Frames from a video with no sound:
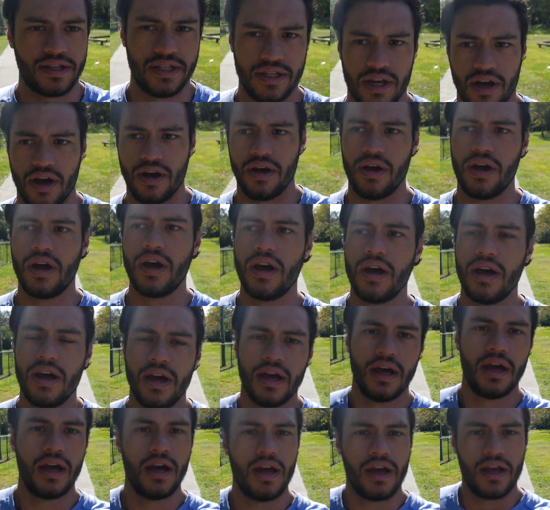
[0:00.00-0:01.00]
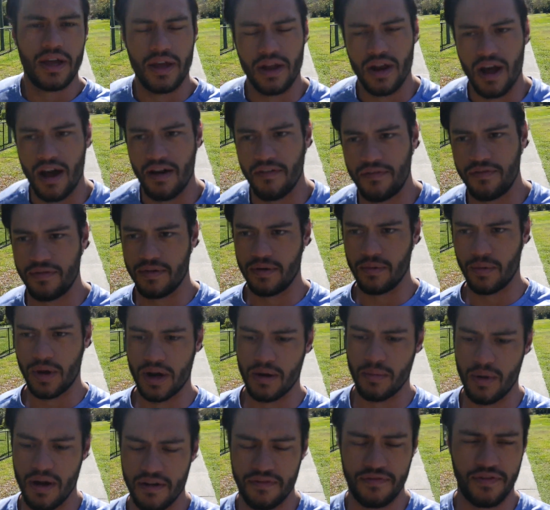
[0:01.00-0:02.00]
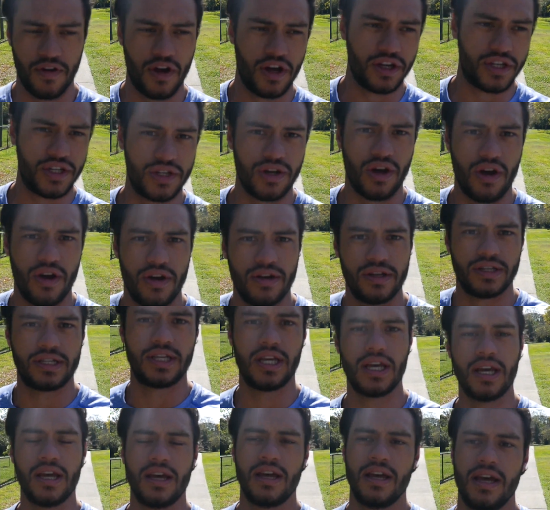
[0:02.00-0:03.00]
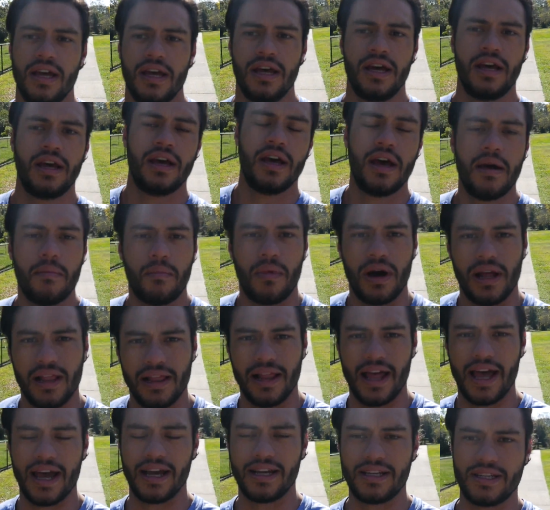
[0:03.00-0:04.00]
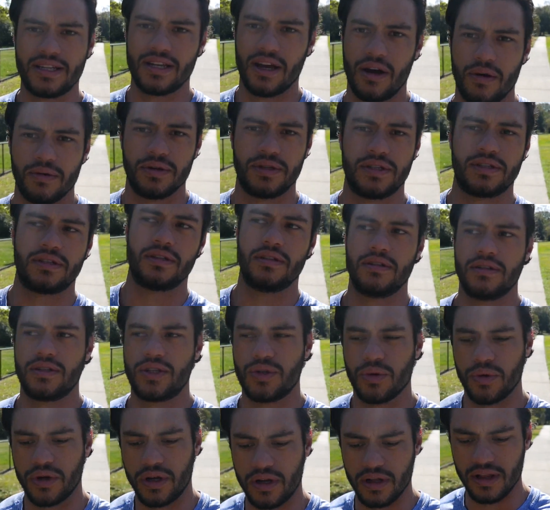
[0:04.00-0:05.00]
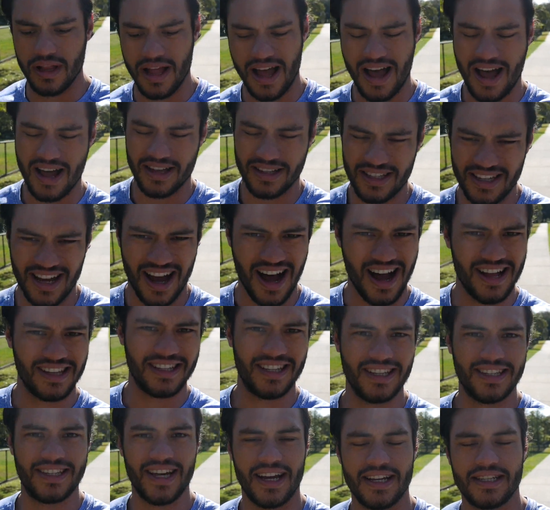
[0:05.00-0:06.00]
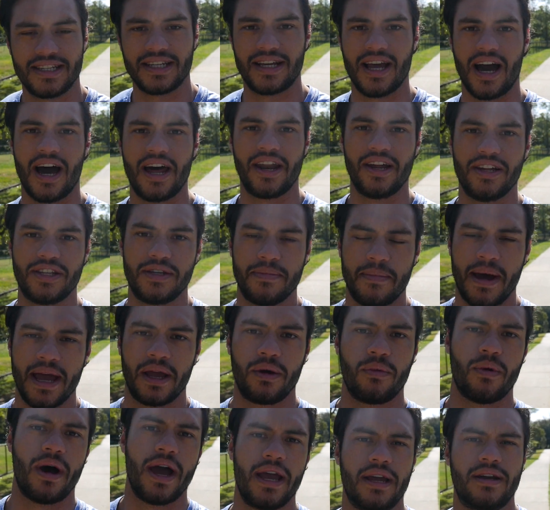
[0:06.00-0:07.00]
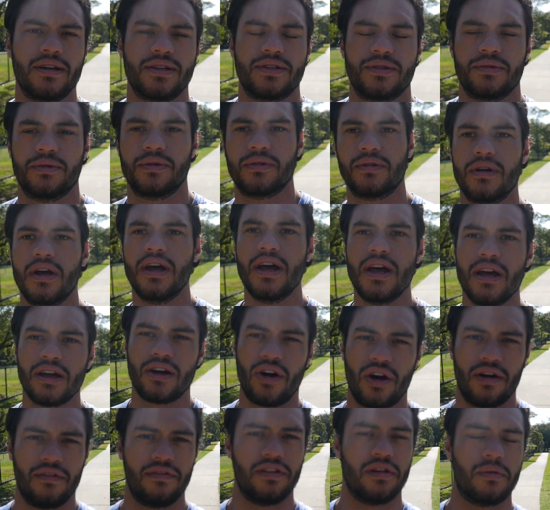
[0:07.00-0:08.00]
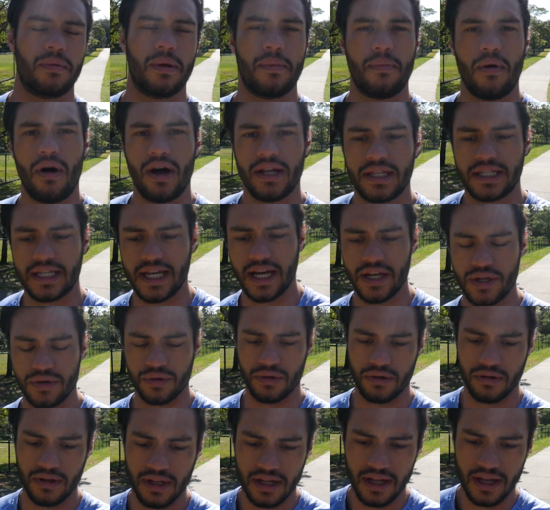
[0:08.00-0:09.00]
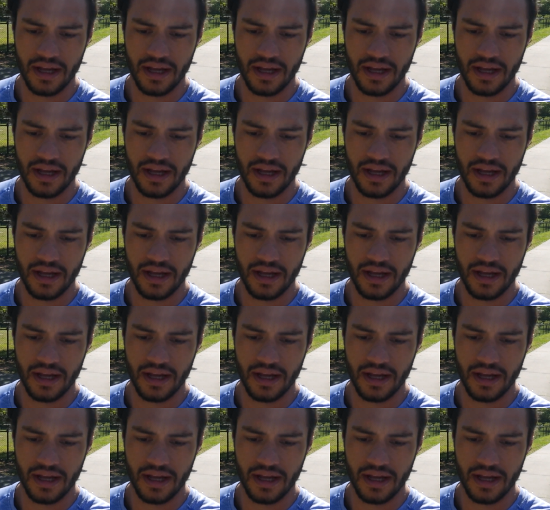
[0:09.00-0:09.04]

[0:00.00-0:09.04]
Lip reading: So, one of my first shows, my legs, I was doing tons and tons of cardio to make weight because we were kind of a little bit behind schedule.